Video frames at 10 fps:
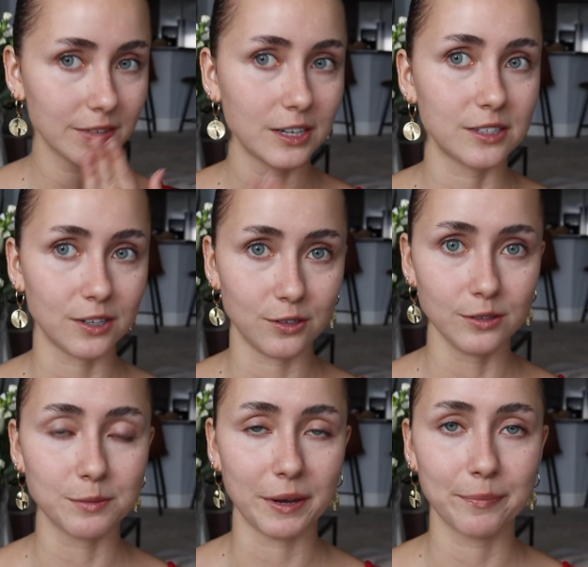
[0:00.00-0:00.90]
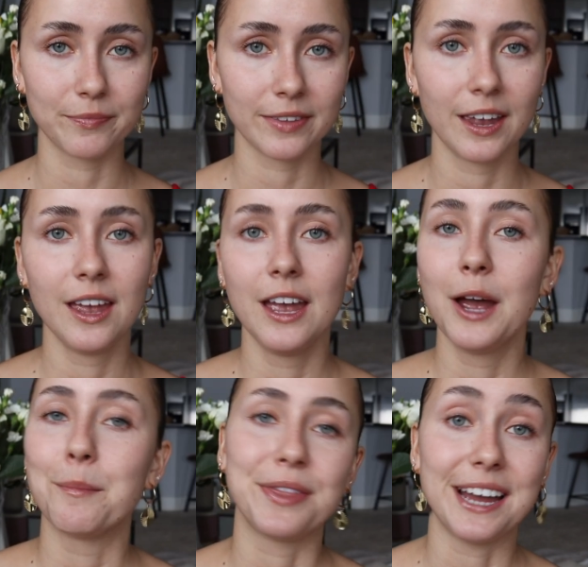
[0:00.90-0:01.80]
Excuse me.
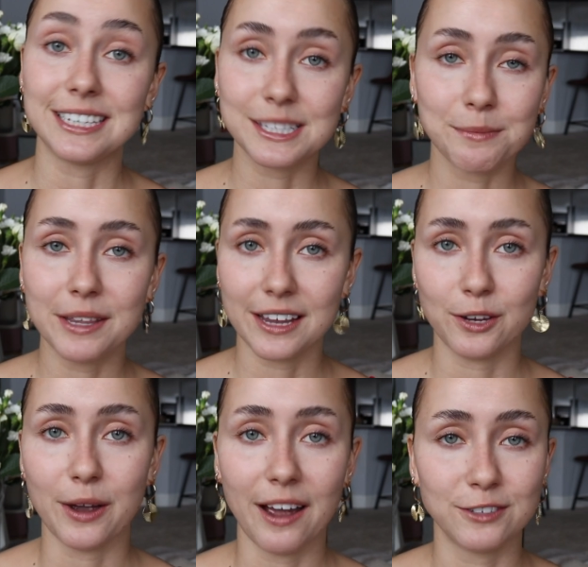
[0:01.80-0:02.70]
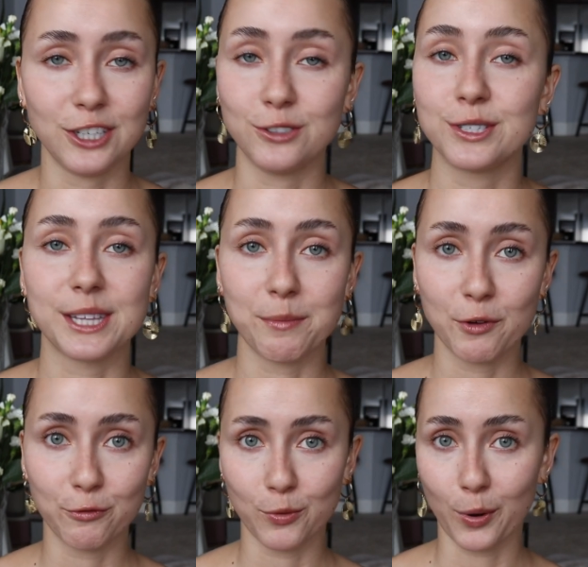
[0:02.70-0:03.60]
But that doesn't mean that you have to use them
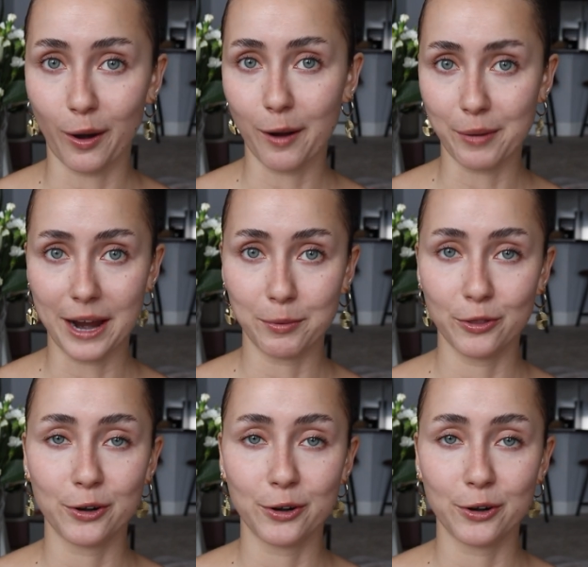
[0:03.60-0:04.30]
for a Bible.